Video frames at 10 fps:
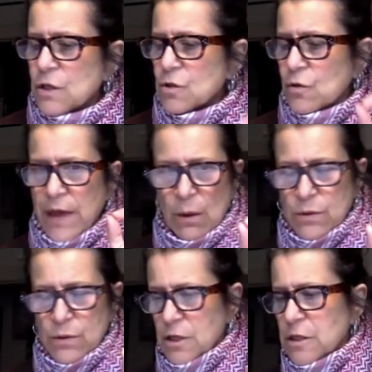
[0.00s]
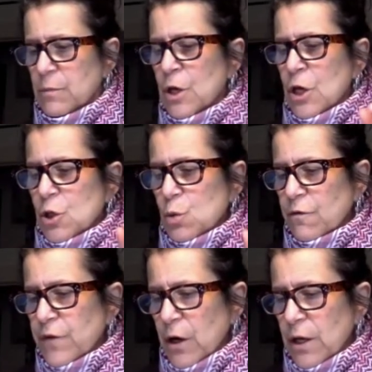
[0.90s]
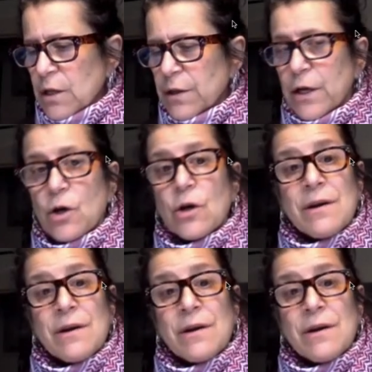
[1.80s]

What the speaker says: So that was awesome. You were very clear,